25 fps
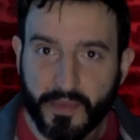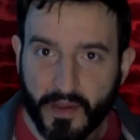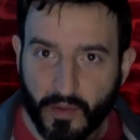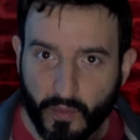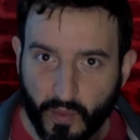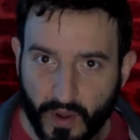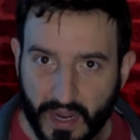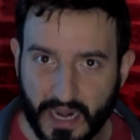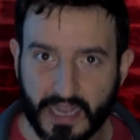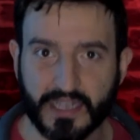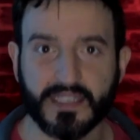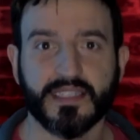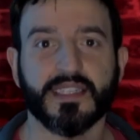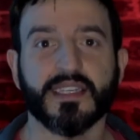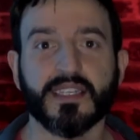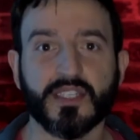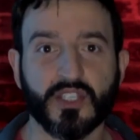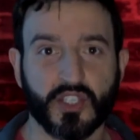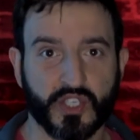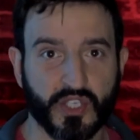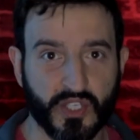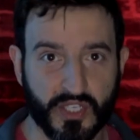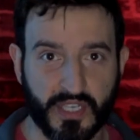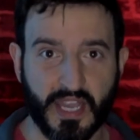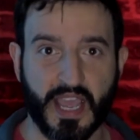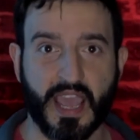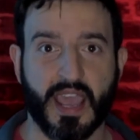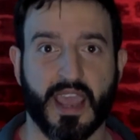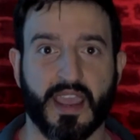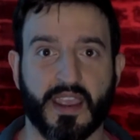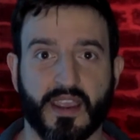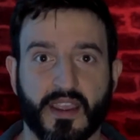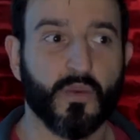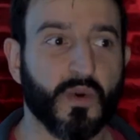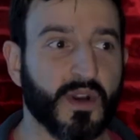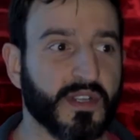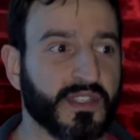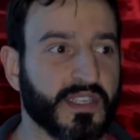that what I did
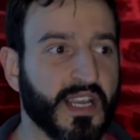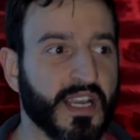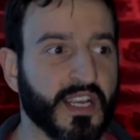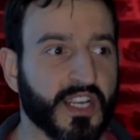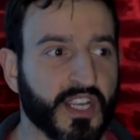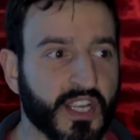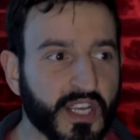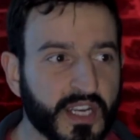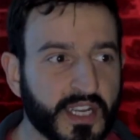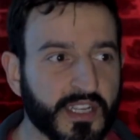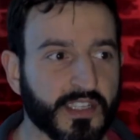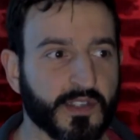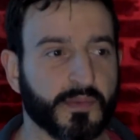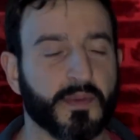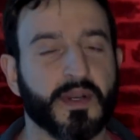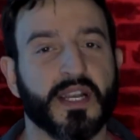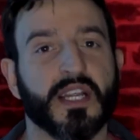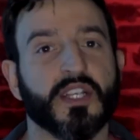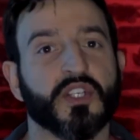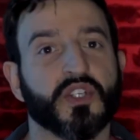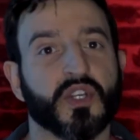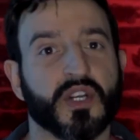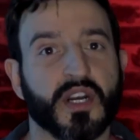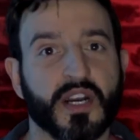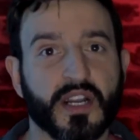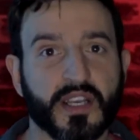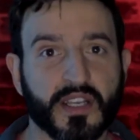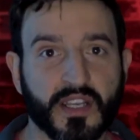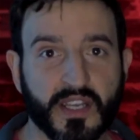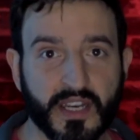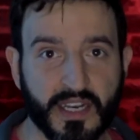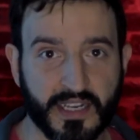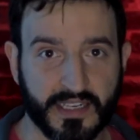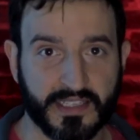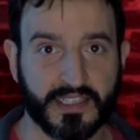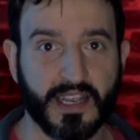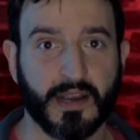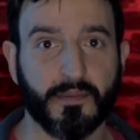today was a good explanation and a
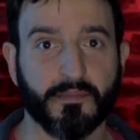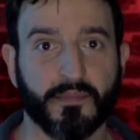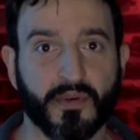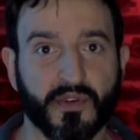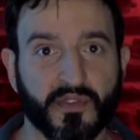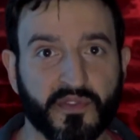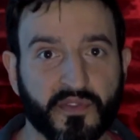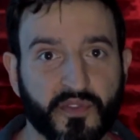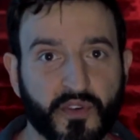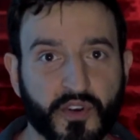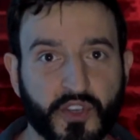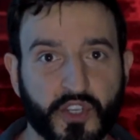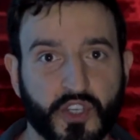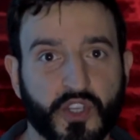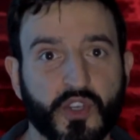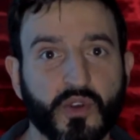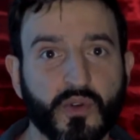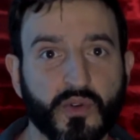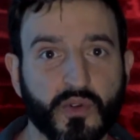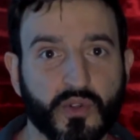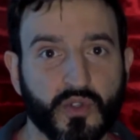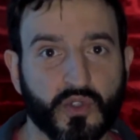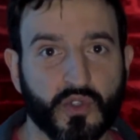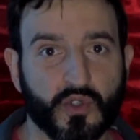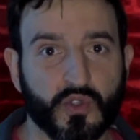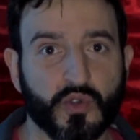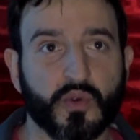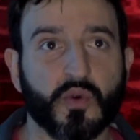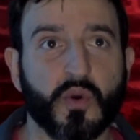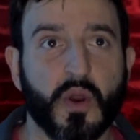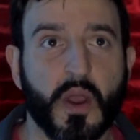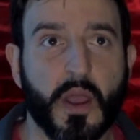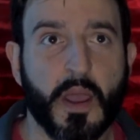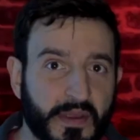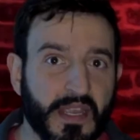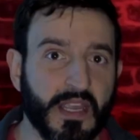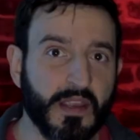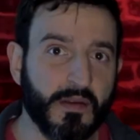good example for you
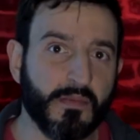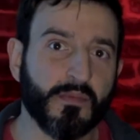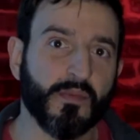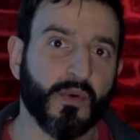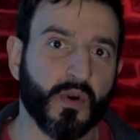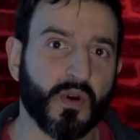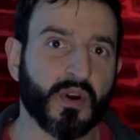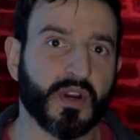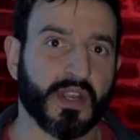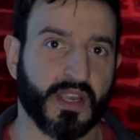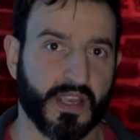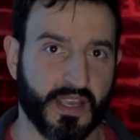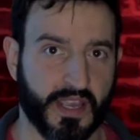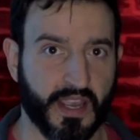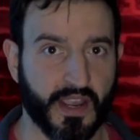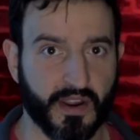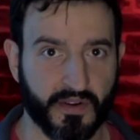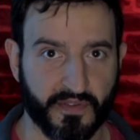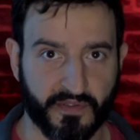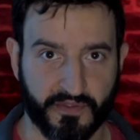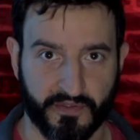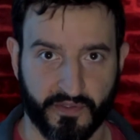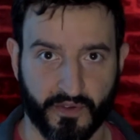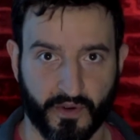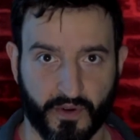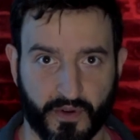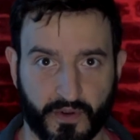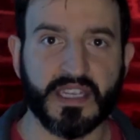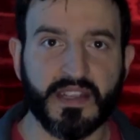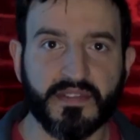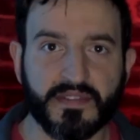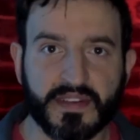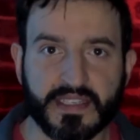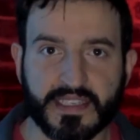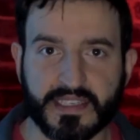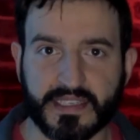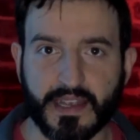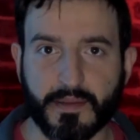to be more careful.
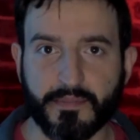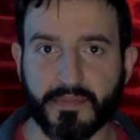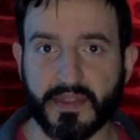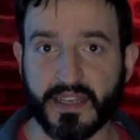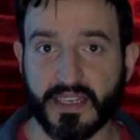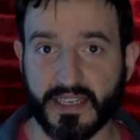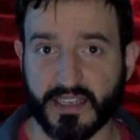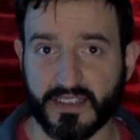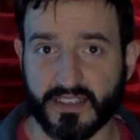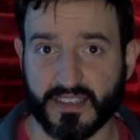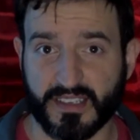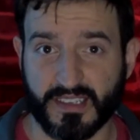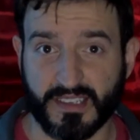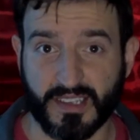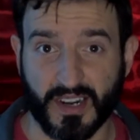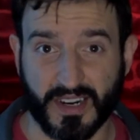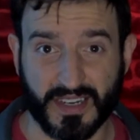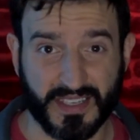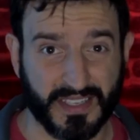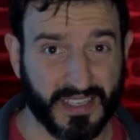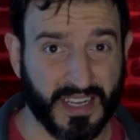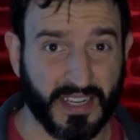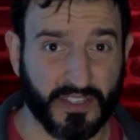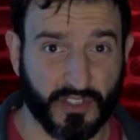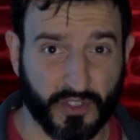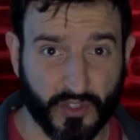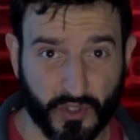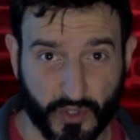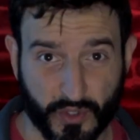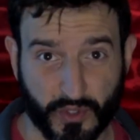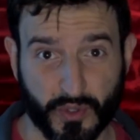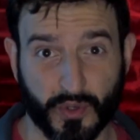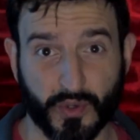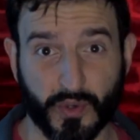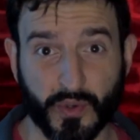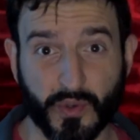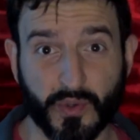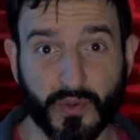Even something that starts as
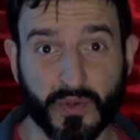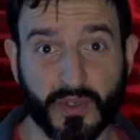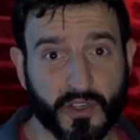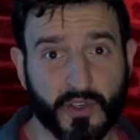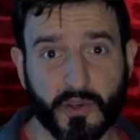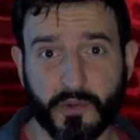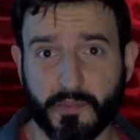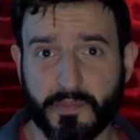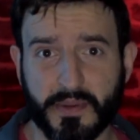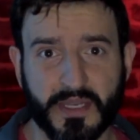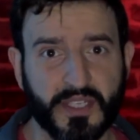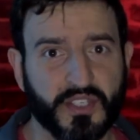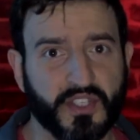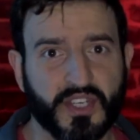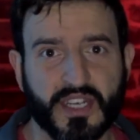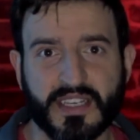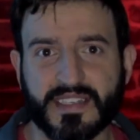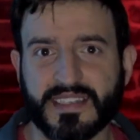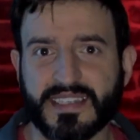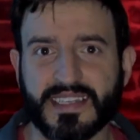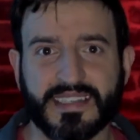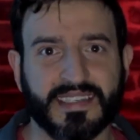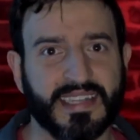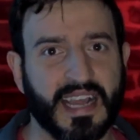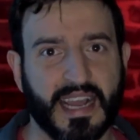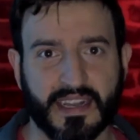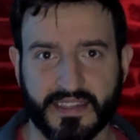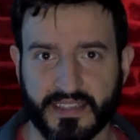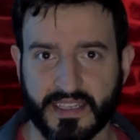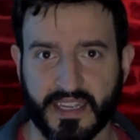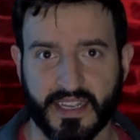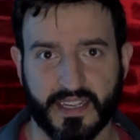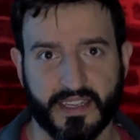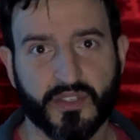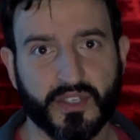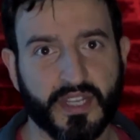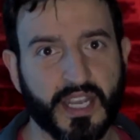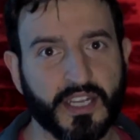true could be just a
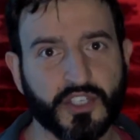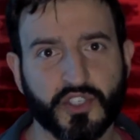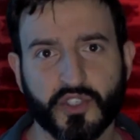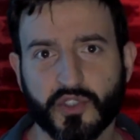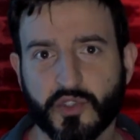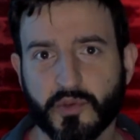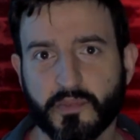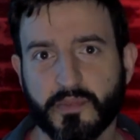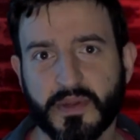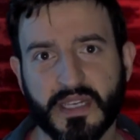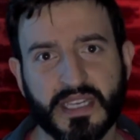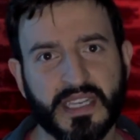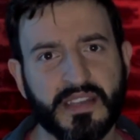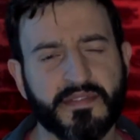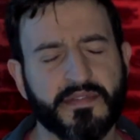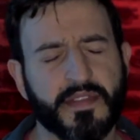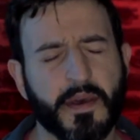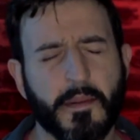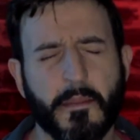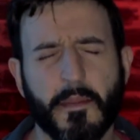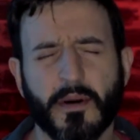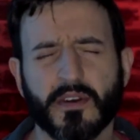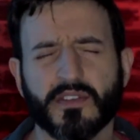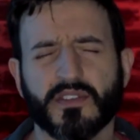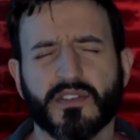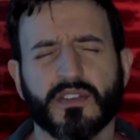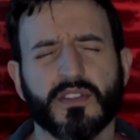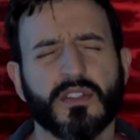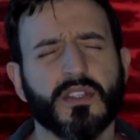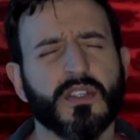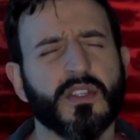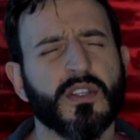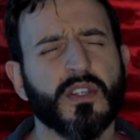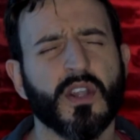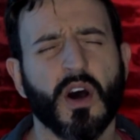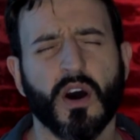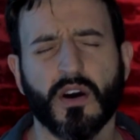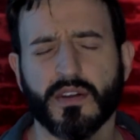tactic to get you to believe the most
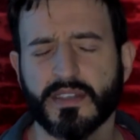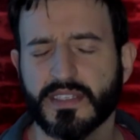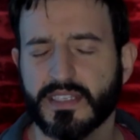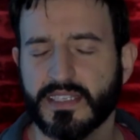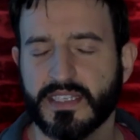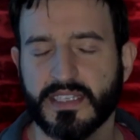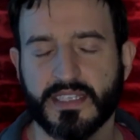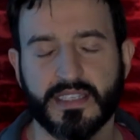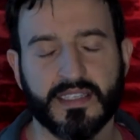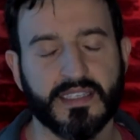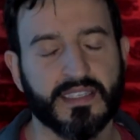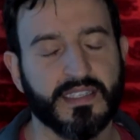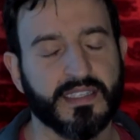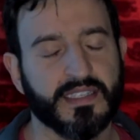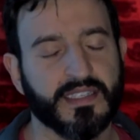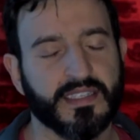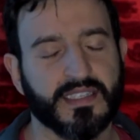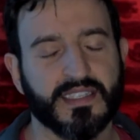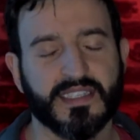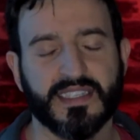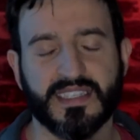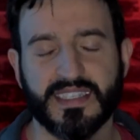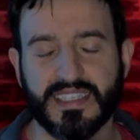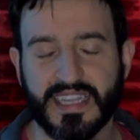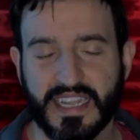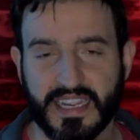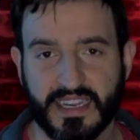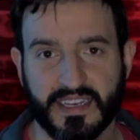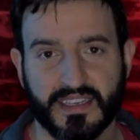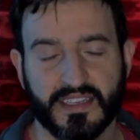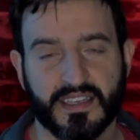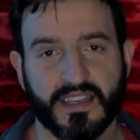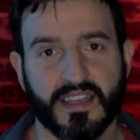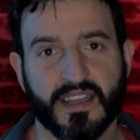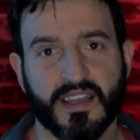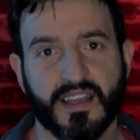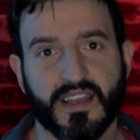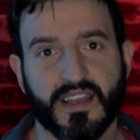nonsense thing